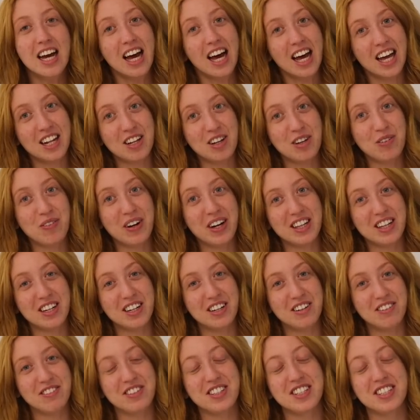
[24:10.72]
Hello my
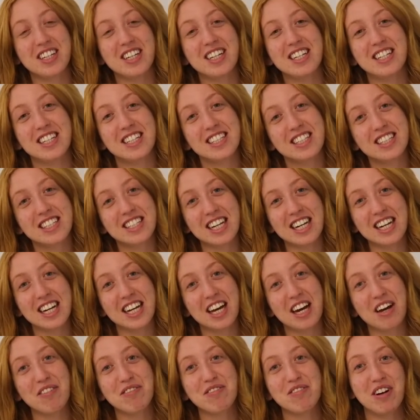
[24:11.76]
loves, this is
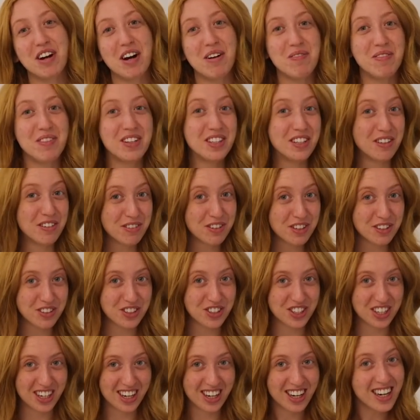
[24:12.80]
Lilia from the
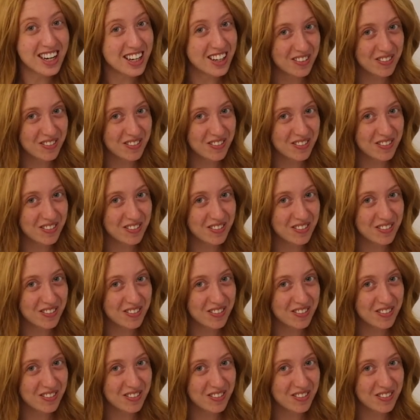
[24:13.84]
future,